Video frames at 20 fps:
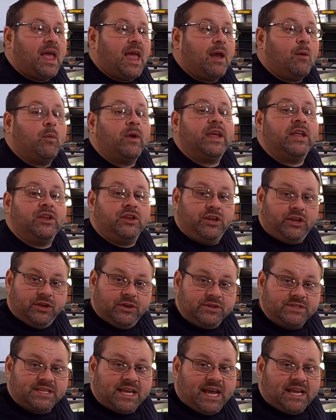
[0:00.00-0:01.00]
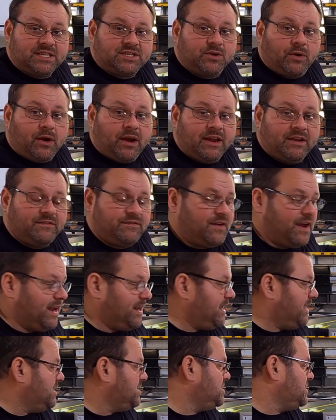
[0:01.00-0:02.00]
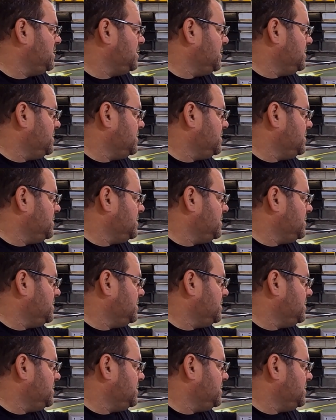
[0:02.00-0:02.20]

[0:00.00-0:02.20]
And we can use that to our advantage.